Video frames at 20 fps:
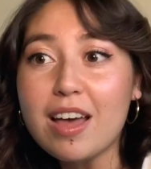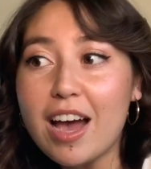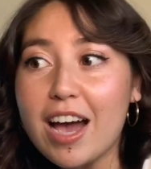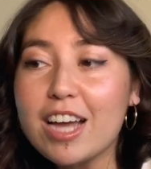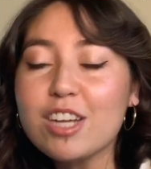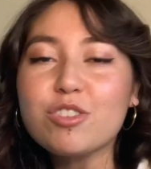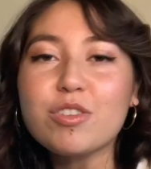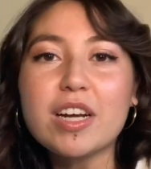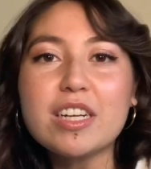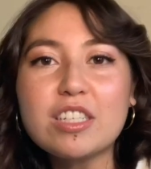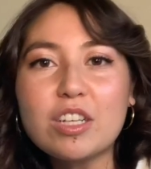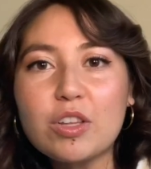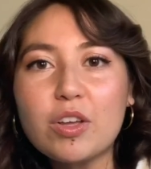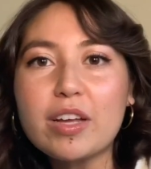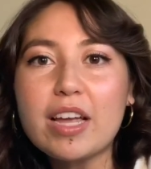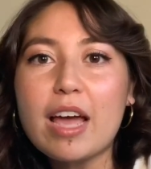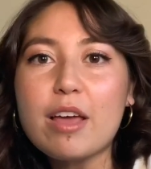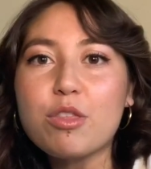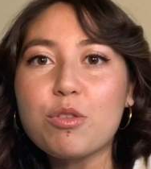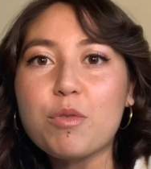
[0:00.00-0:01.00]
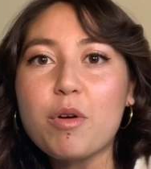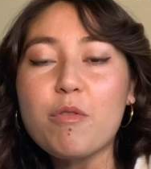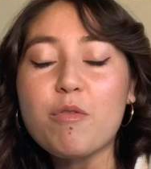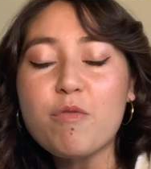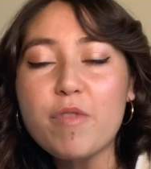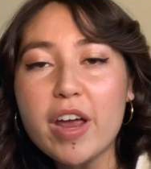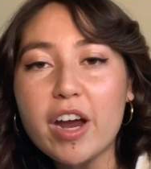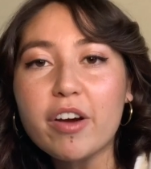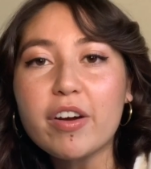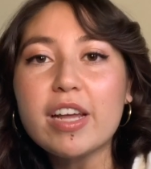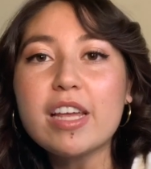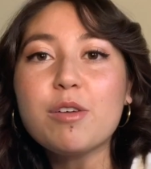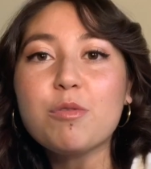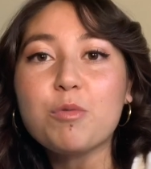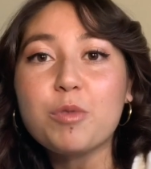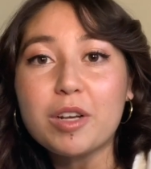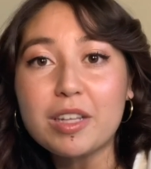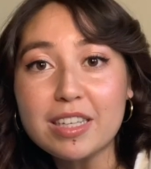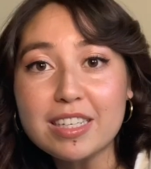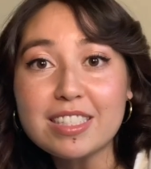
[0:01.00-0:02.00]
I tried to look at through a very
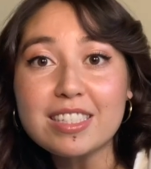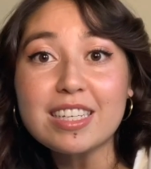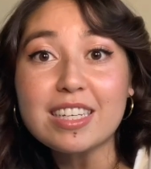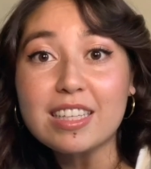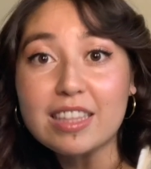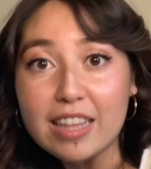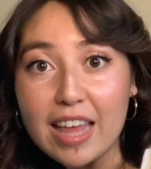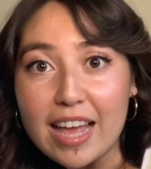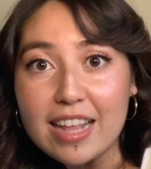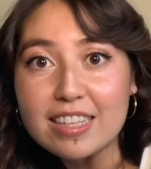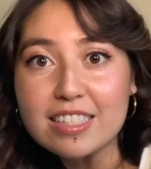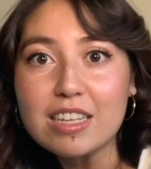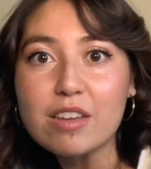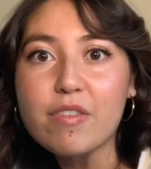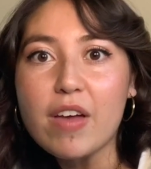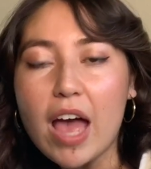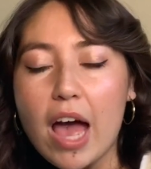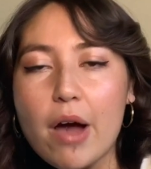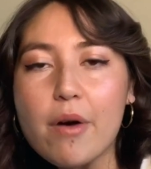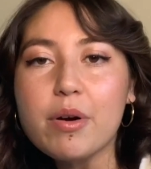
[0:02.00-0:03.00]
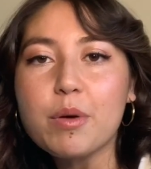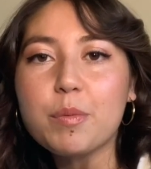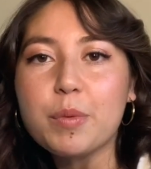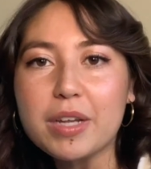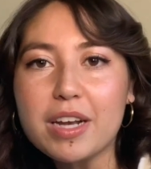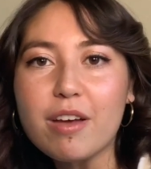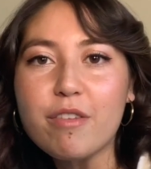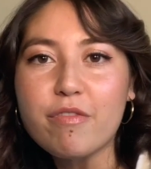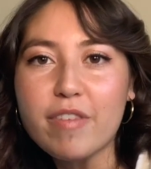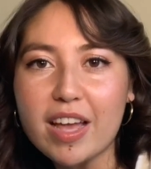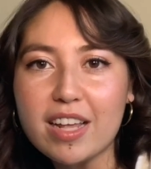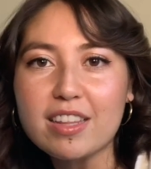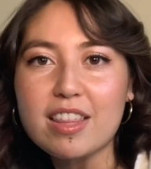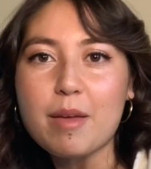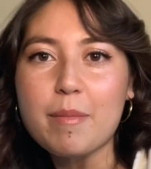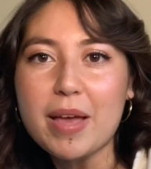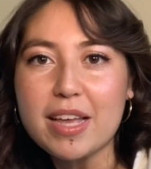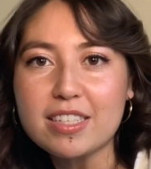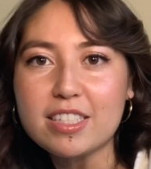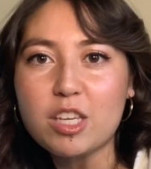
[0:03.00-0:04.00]
realistic lens of how it would affect
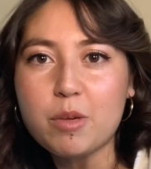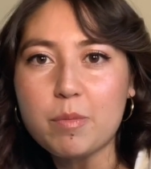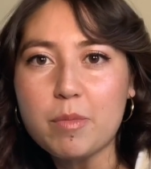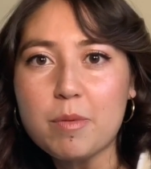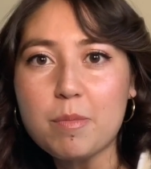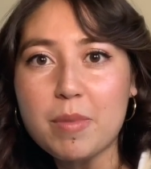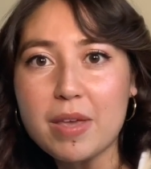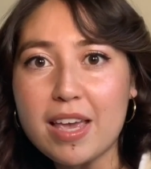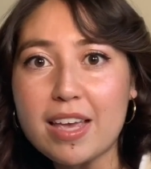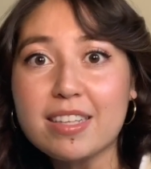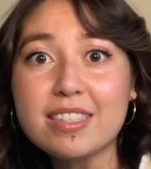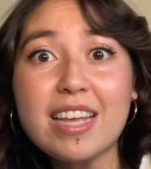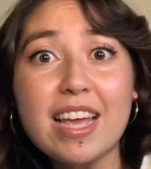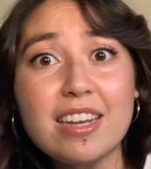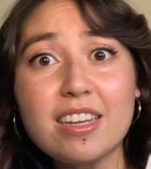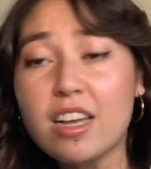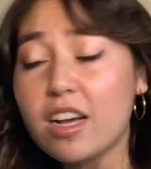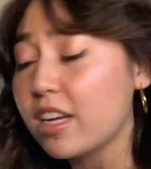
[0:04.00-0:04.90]
them as human beings and young